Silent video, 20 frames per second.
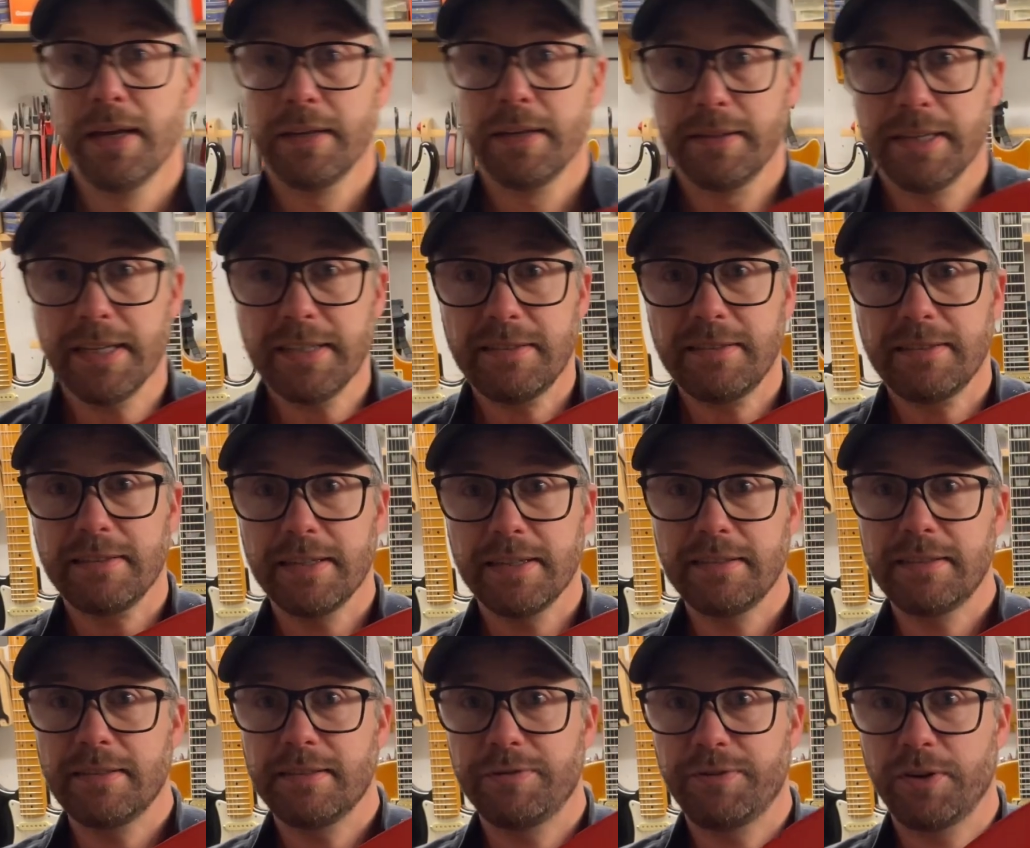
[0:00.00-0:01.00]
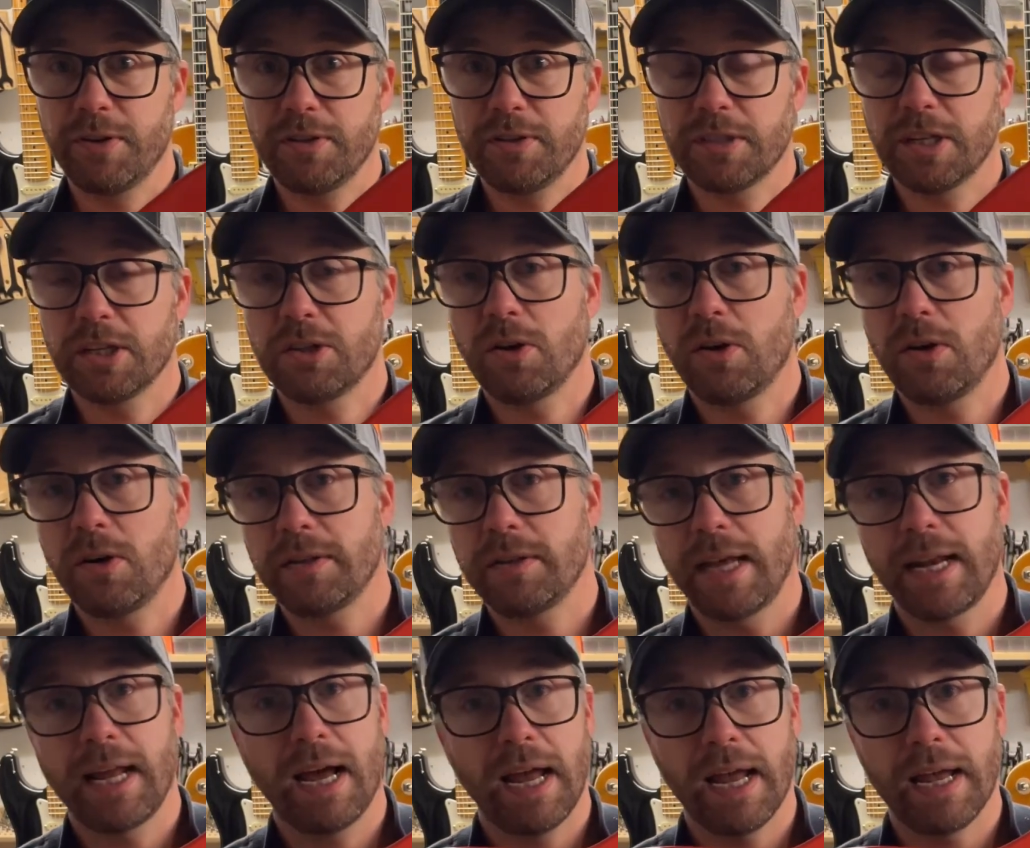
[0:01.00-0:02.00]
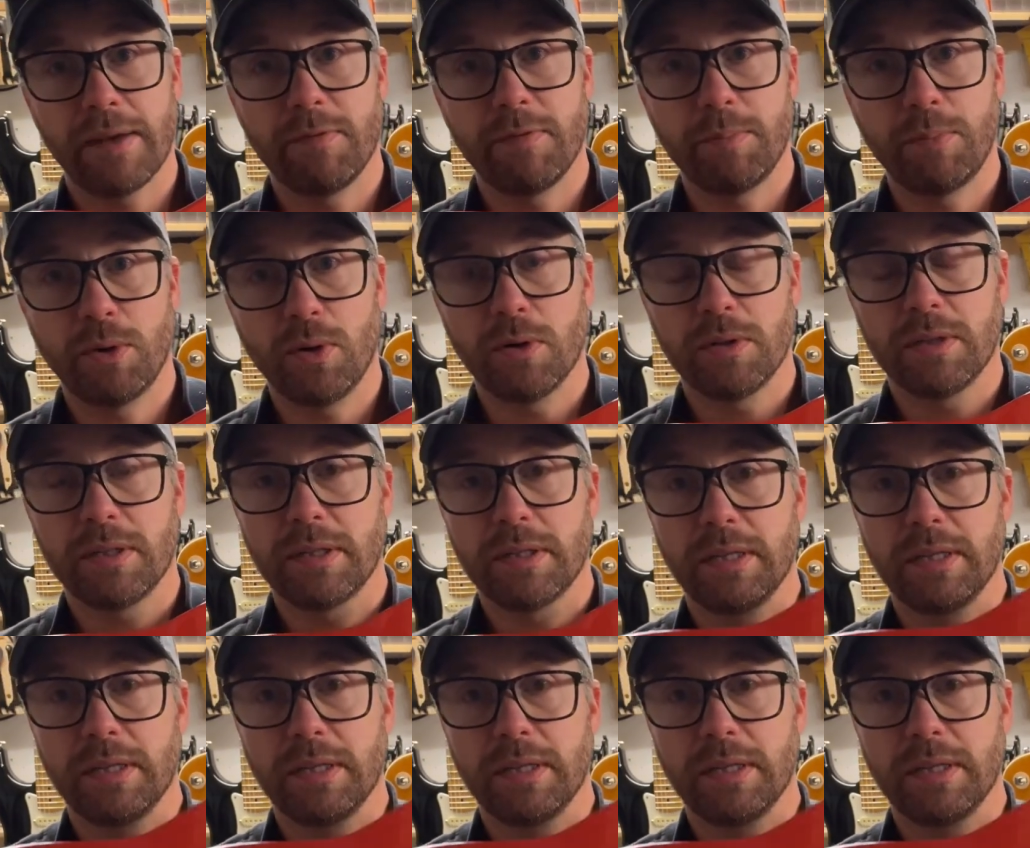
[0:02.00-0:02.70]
This is the first guitar that I ever bought.